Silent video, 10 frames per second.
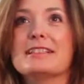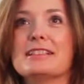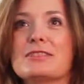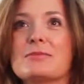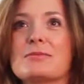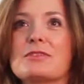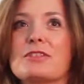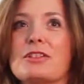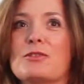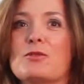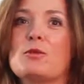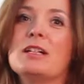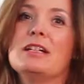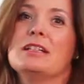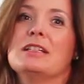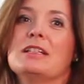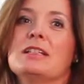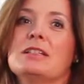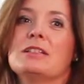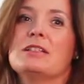And so
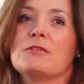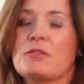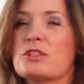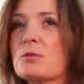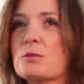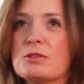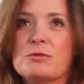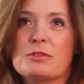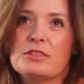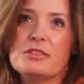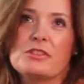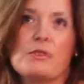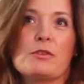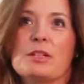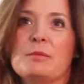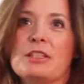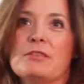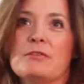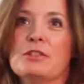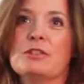the first one was really just overcoming
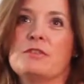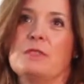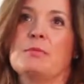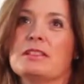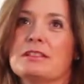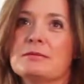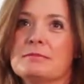a fear of something.